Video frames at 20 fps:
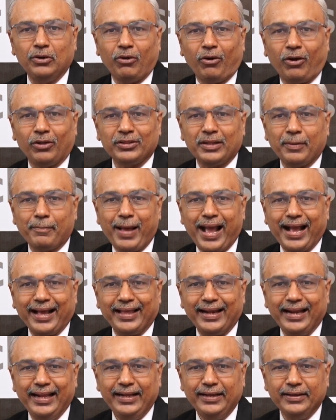on the back
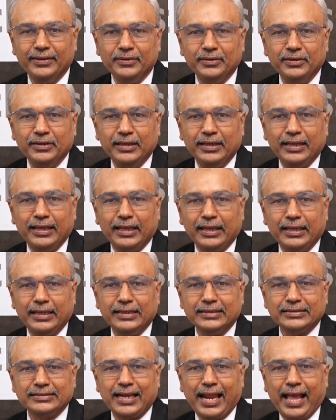rank. He
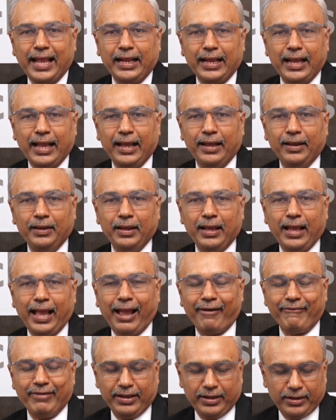is like
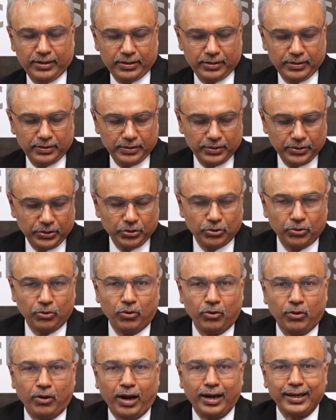having
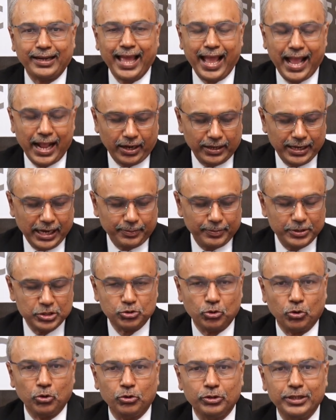attack. Let me
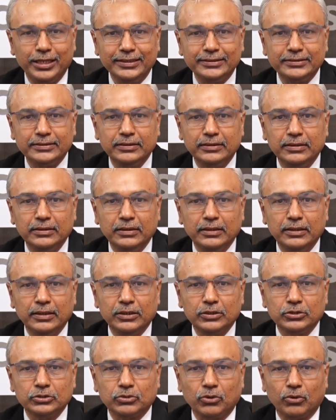show you this.
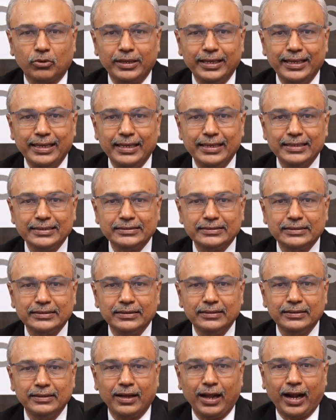So he is
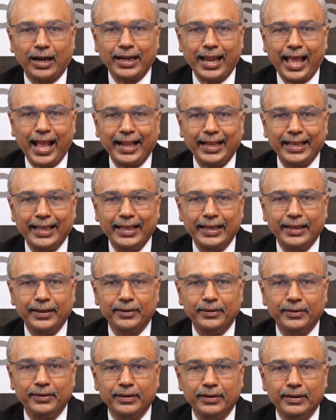
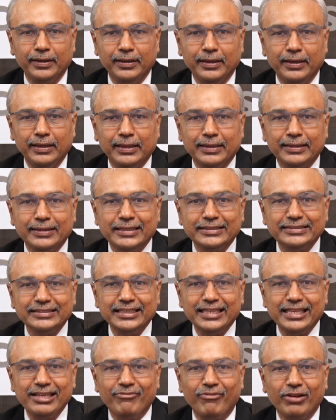attacking this
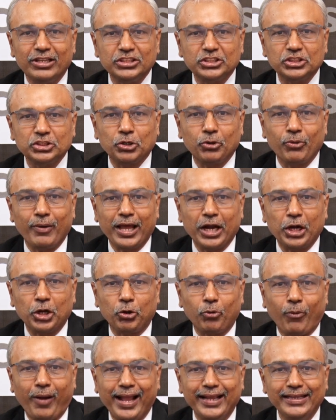e1 square
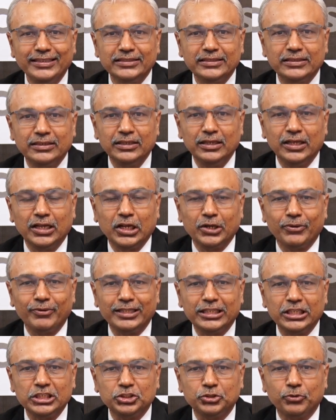twice
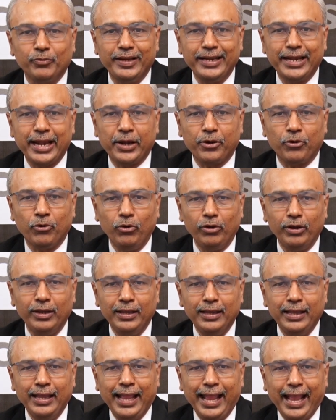with his queen and rook.
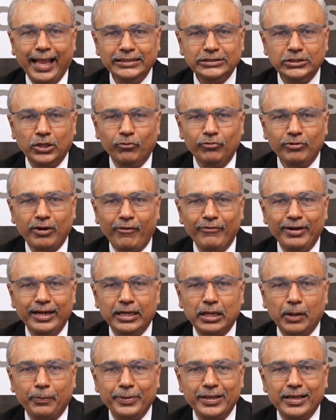As of now,
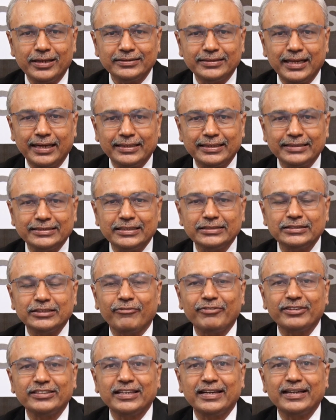it appears that this is
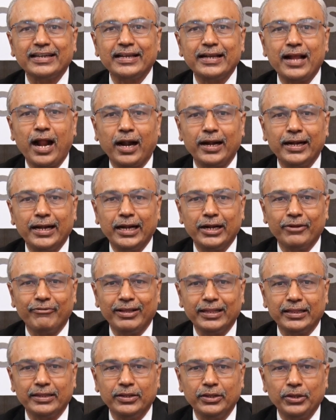sufficiently guarded
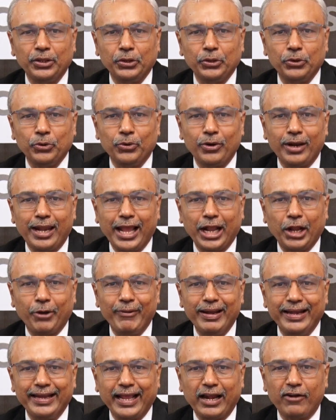with, like
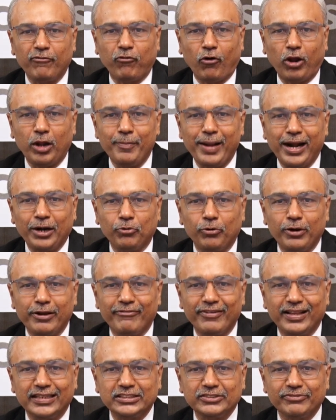queen can fall back to
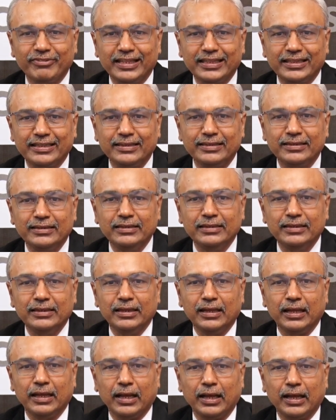defense with,
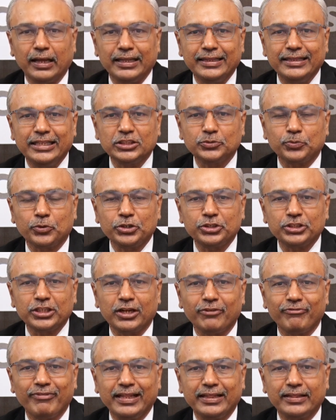in this
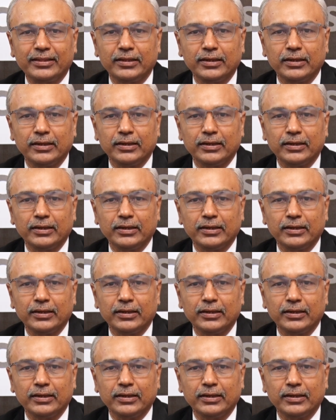position with